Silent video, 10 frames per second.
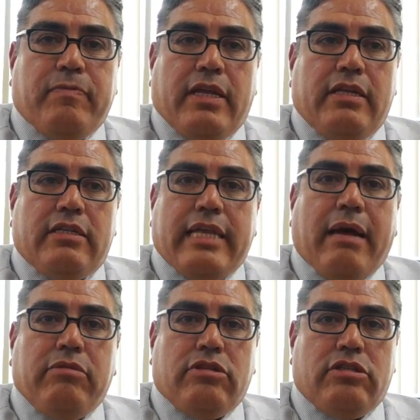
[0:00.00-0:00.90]
in
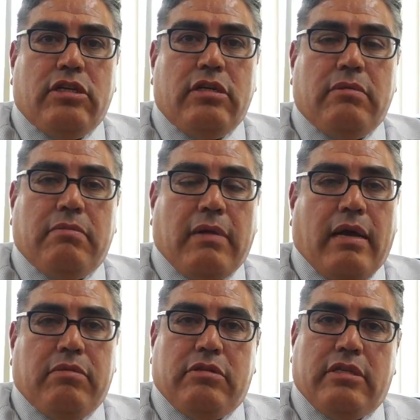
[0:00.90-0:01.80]
establishing,
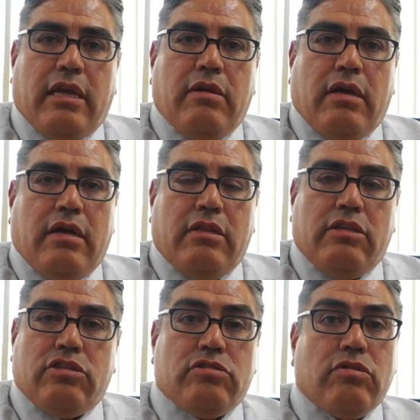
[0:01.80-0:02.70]
I would say,
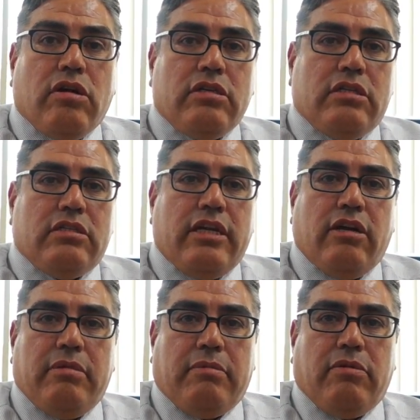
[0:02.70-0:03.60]
the strongest
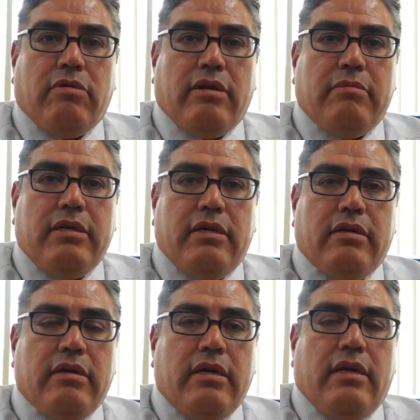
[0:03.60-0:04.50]
Arabic program
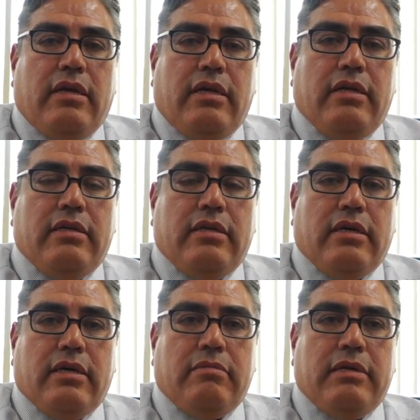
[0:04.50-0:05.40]
here in
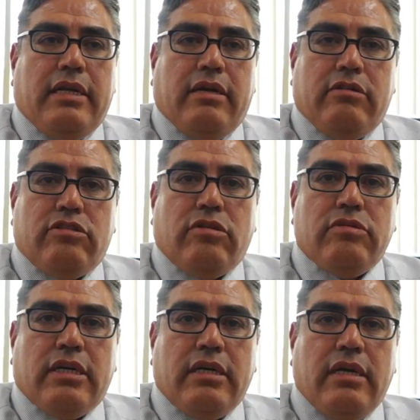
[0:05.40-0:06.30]

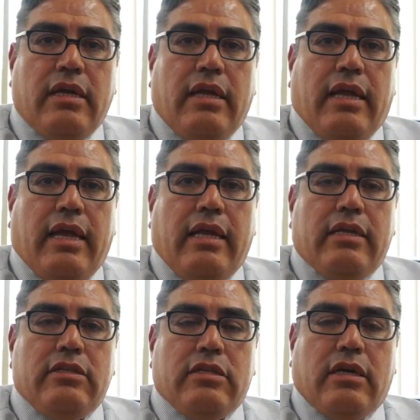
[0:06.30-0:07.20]
Arizona,
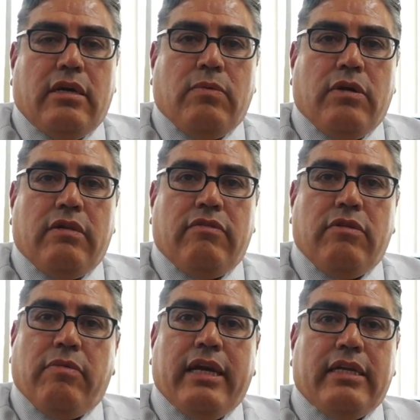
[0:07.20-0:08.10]
and one of
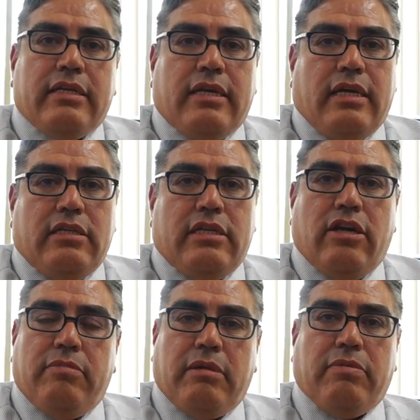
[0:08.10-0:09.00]
the recognized Arabic